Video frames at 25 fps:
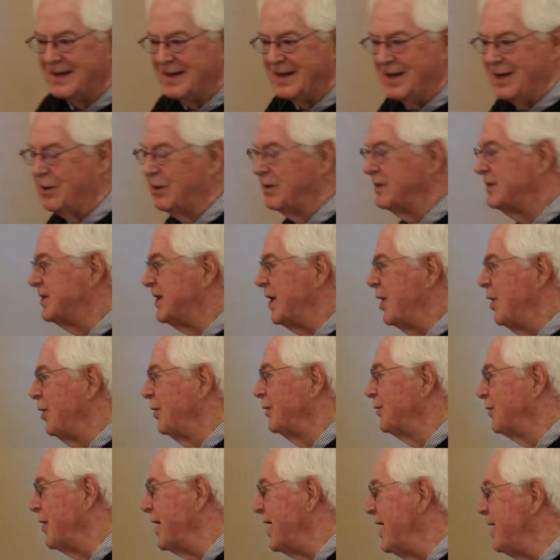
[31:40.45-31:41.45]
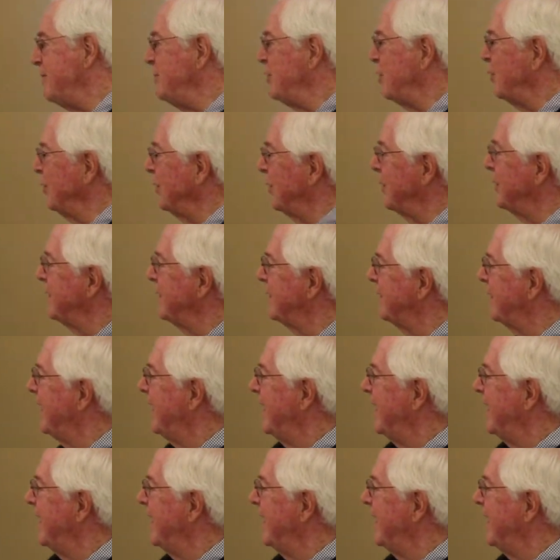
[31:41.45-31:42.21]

the old dream. You learn